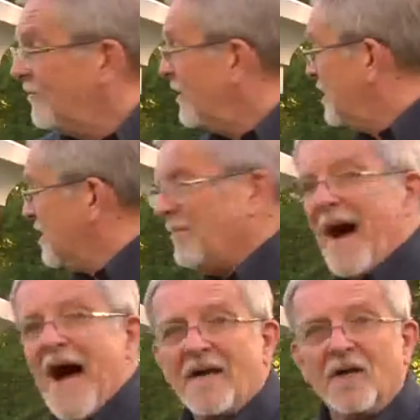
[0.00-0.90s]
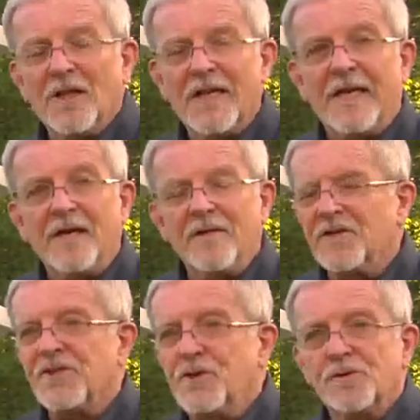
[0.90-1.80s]
for the debacle here,
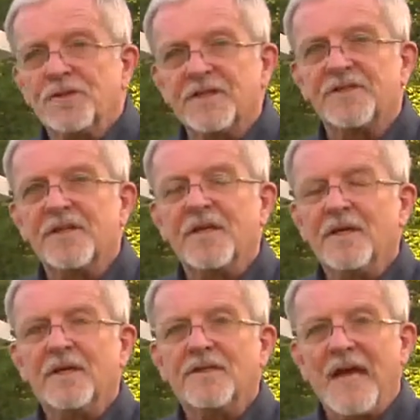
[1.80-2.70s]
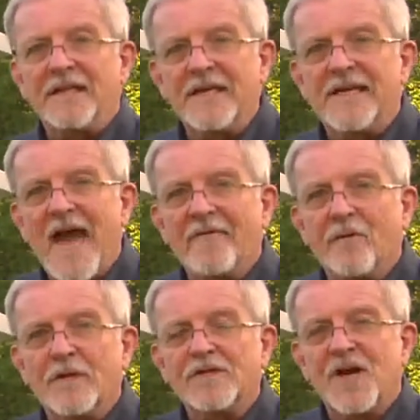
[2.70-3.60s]
this useless, deadly
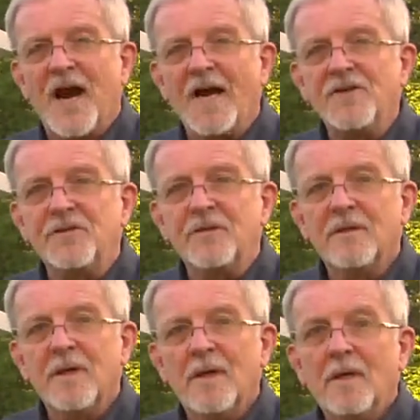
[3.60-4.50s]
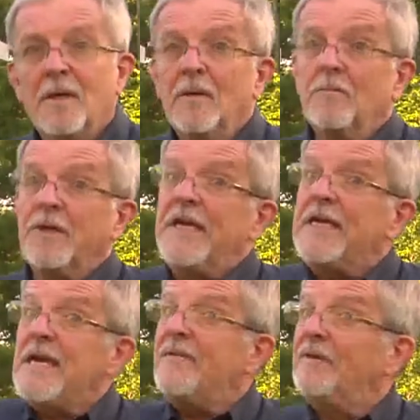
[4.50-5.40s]
cavalry charge. But
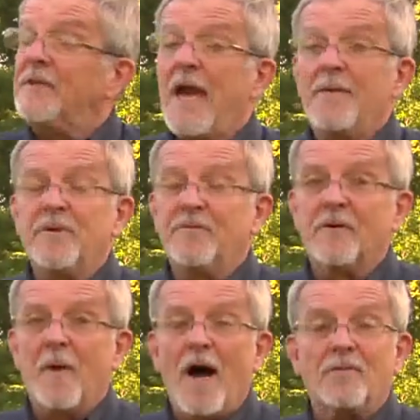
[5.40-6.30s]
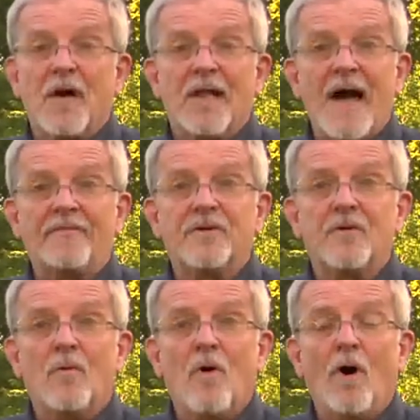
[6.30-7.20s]
he even came to Vermont well after
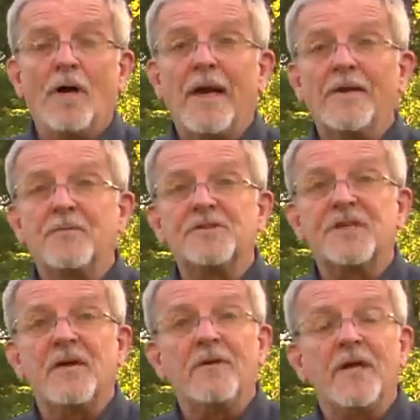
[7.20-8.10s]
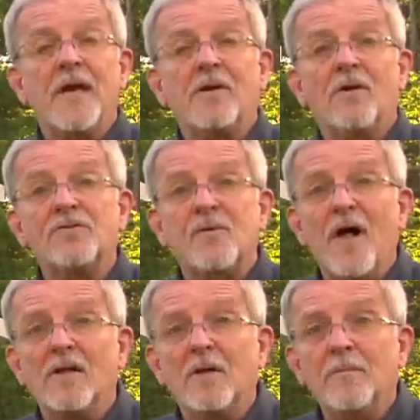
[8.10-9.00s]
the war and was given a hero's
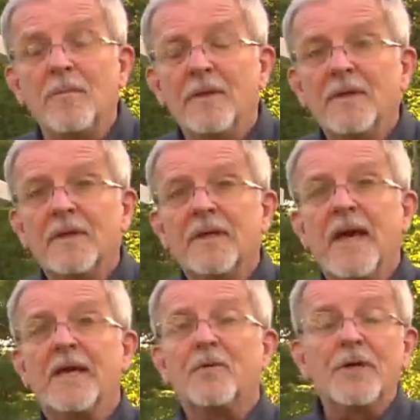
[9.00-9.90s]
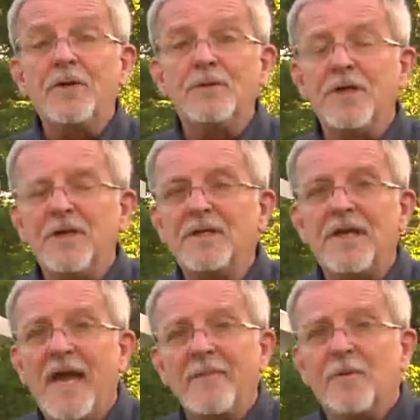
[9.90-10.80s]
welcome at a reunion in
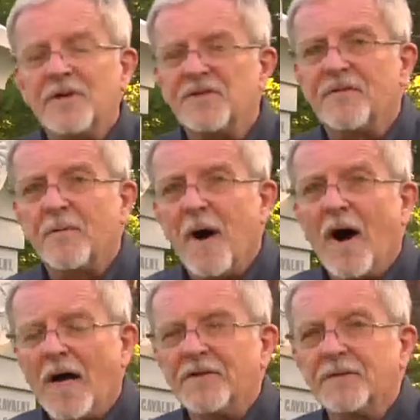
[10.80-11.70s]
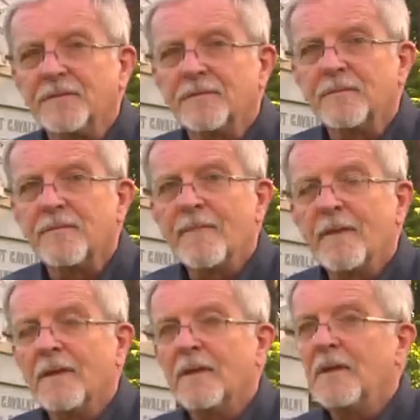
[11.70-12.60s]
Cambridge, Vermont.
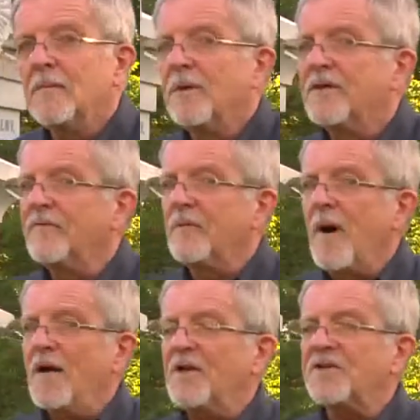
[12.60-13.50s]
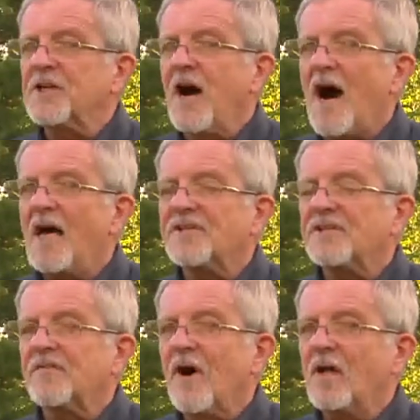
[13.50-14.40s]
But the Vermonters'
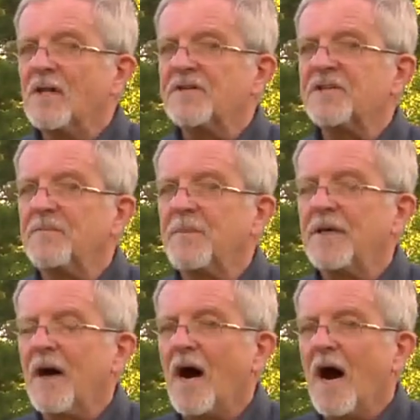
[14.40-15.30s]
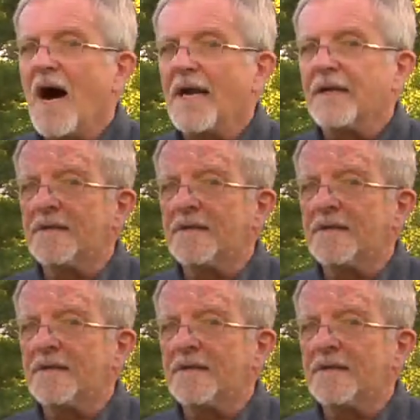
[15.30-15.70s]
cost of all this had been high.